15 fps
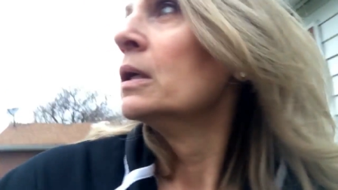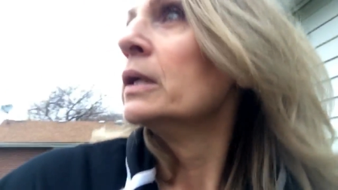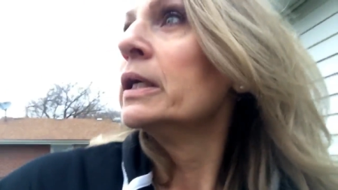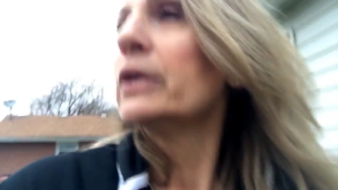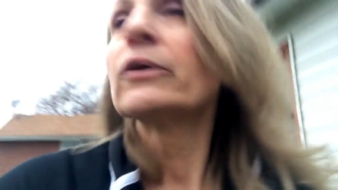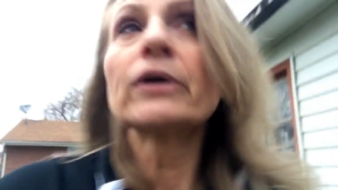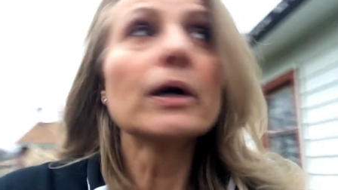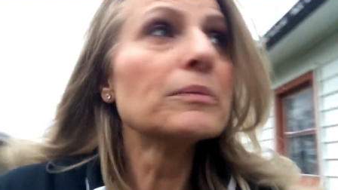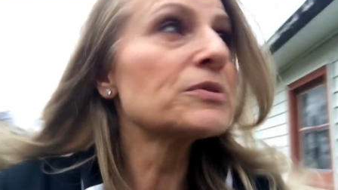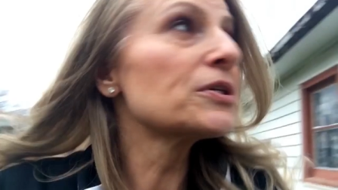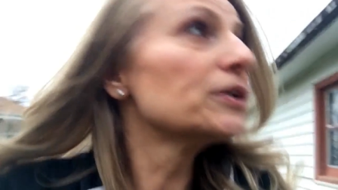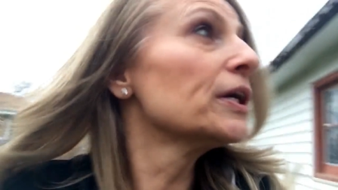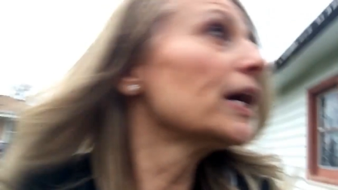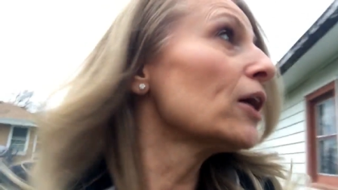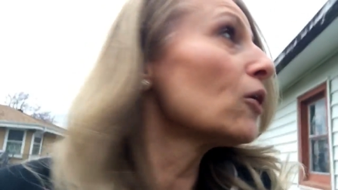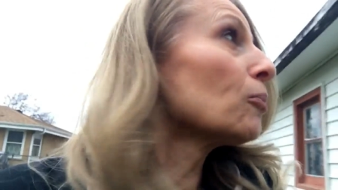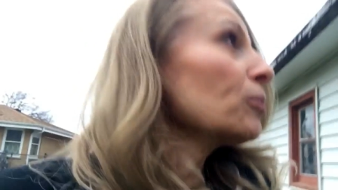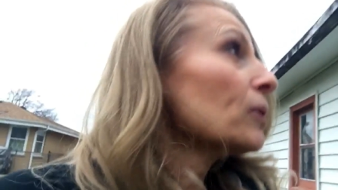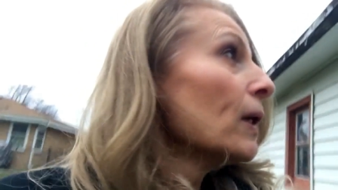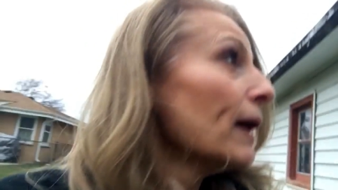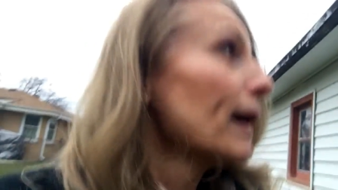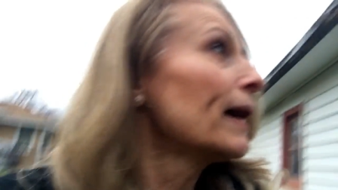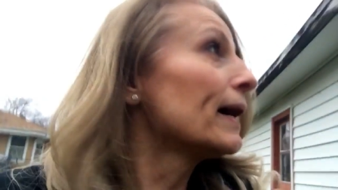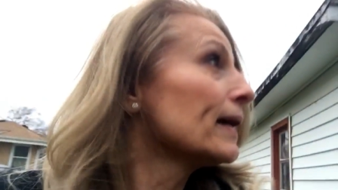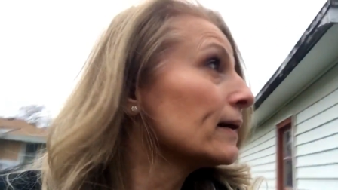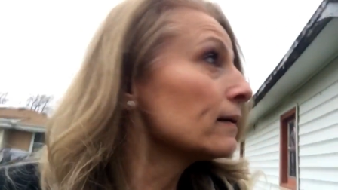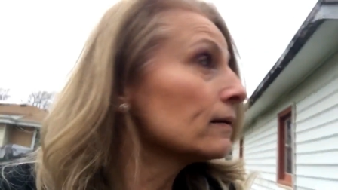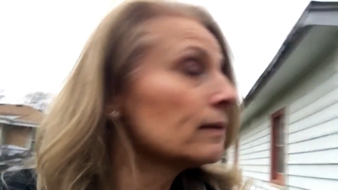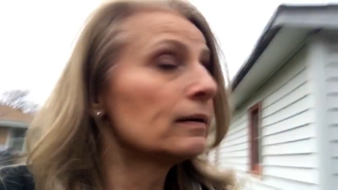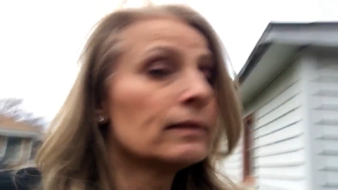here comes an
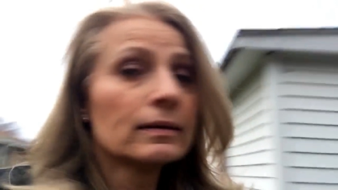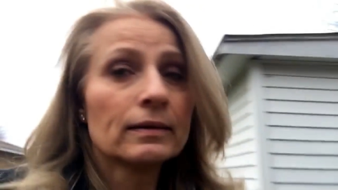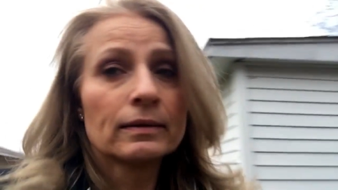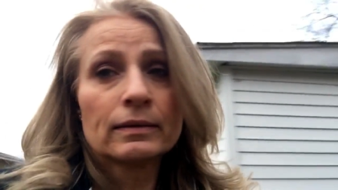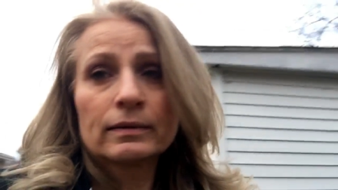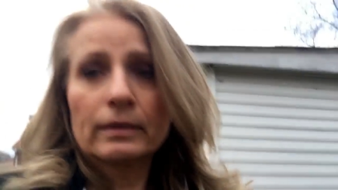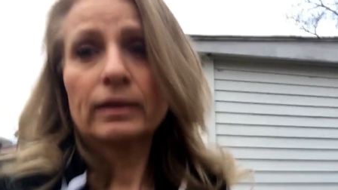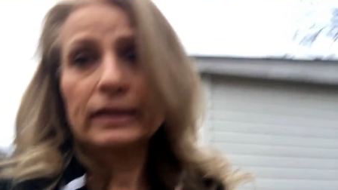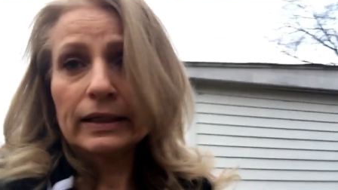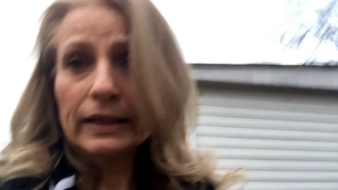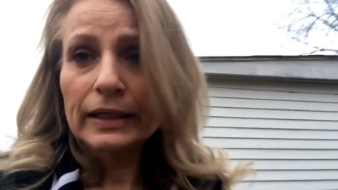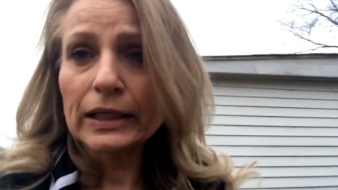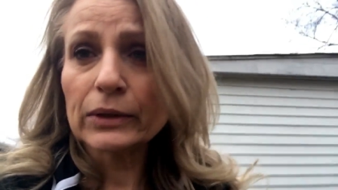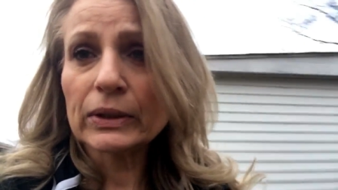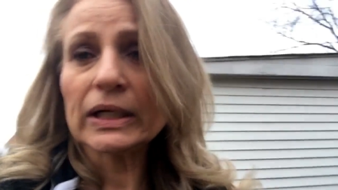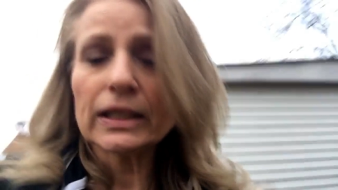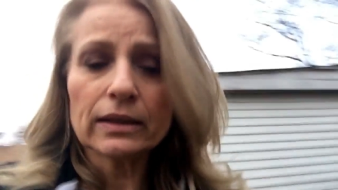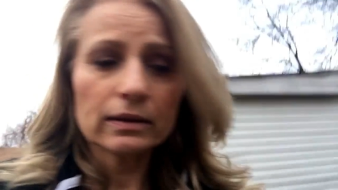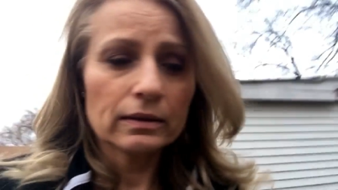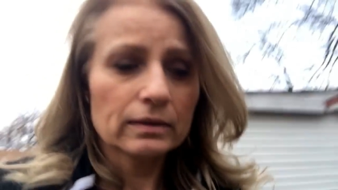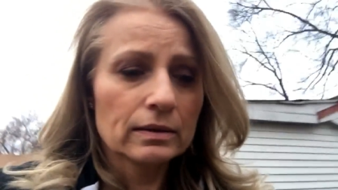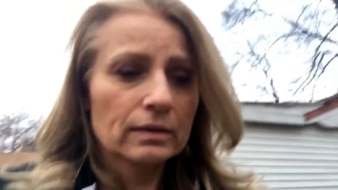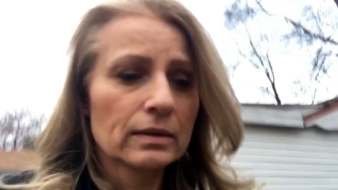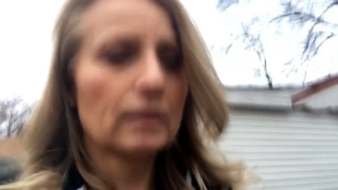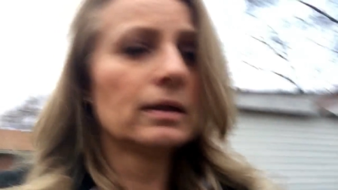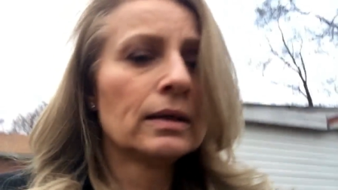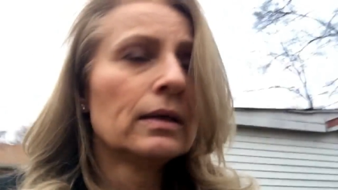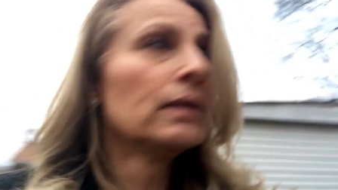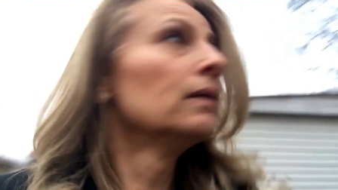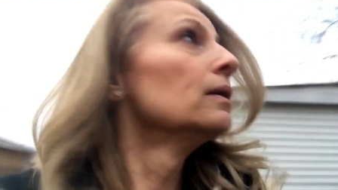airplane. Can you hear it?
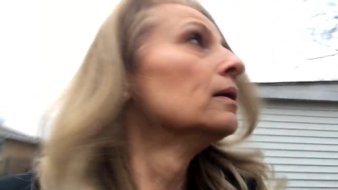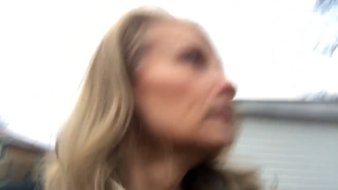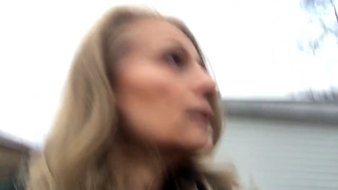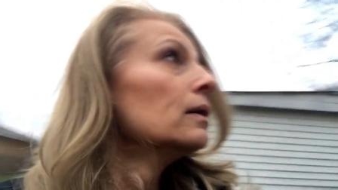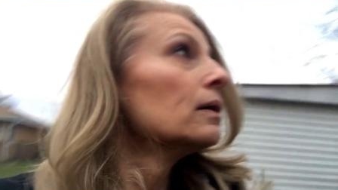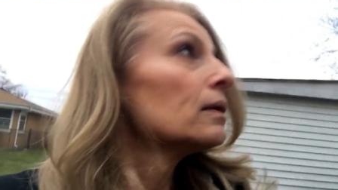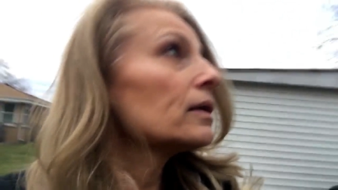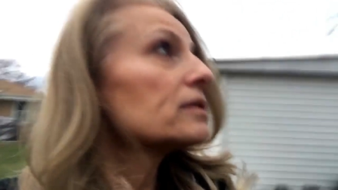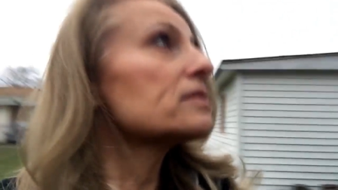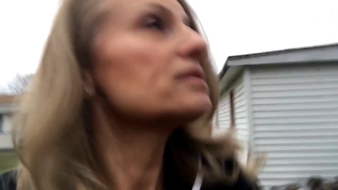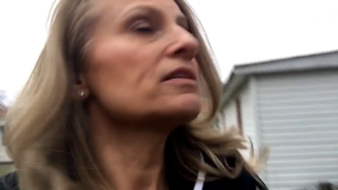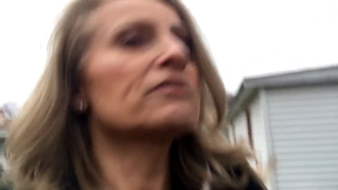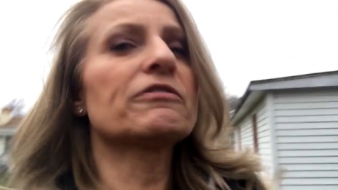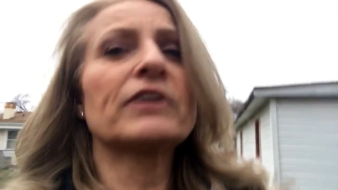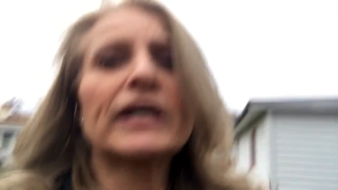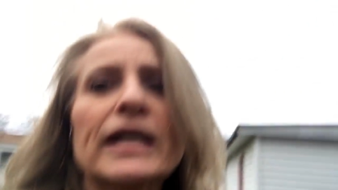Let's see if I